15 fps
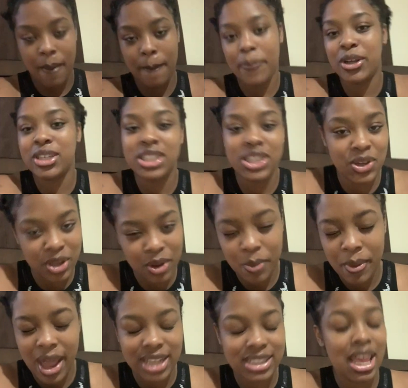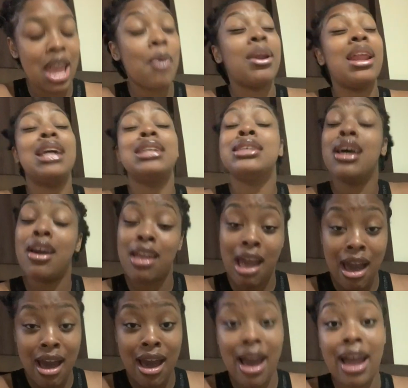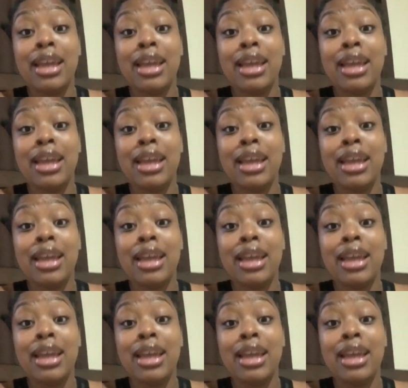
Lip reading: Brazilian wax. And when I tell y'all,